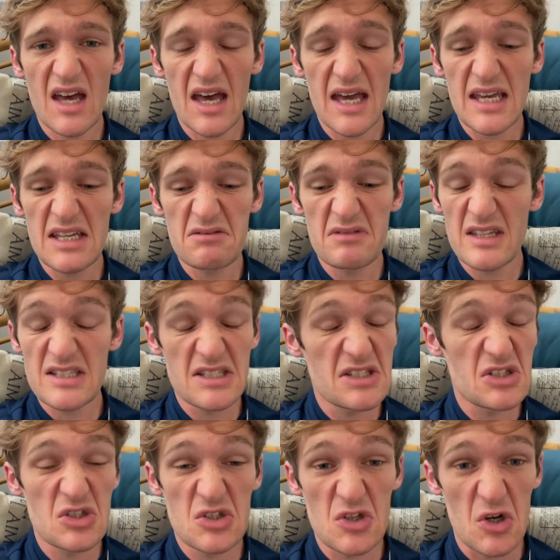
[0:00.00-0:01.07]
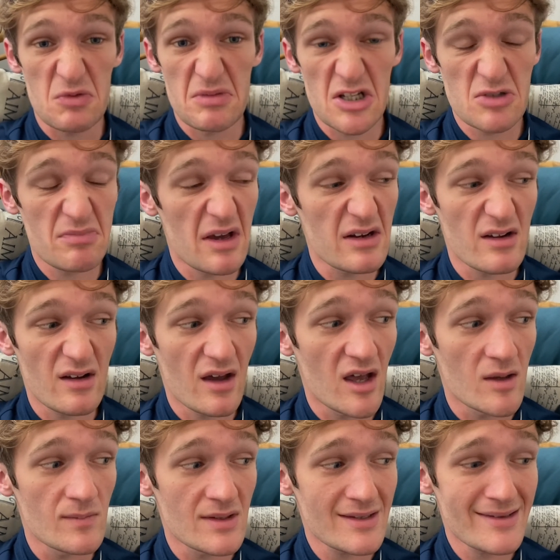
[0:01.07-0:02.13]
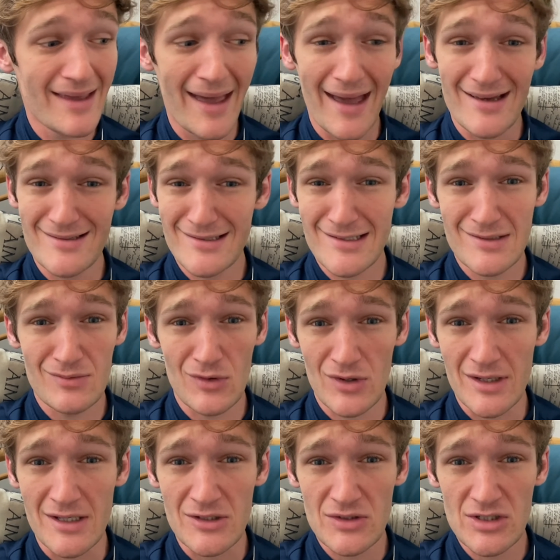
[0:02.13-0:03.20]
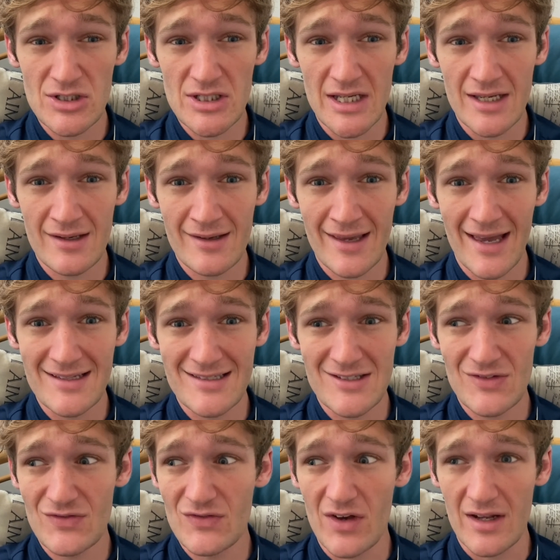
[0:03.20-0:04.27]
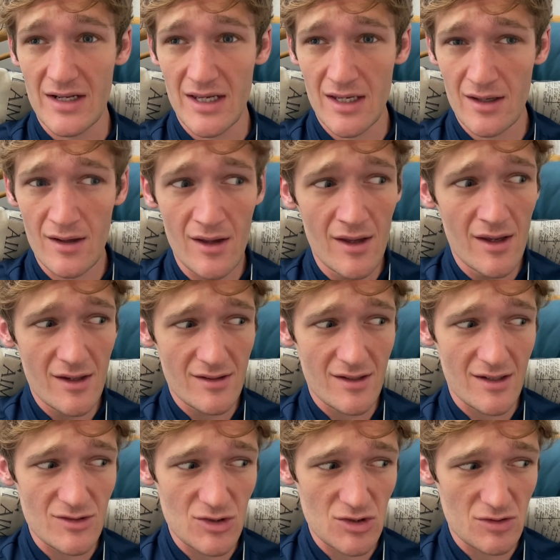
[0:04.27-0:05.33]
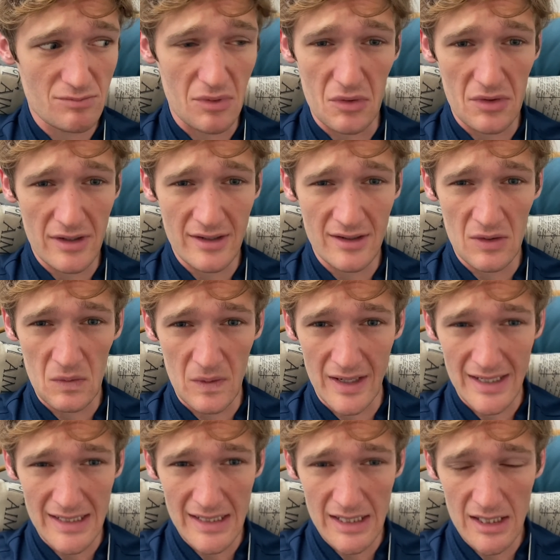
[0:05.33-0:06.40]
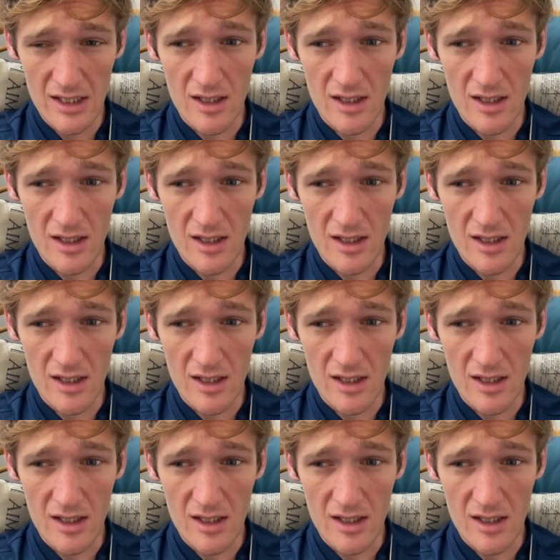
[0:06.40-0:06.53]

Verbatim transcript: I, this is so much better. Um, Kaz is more interesting. Kaz is funny, not just boring and whiny.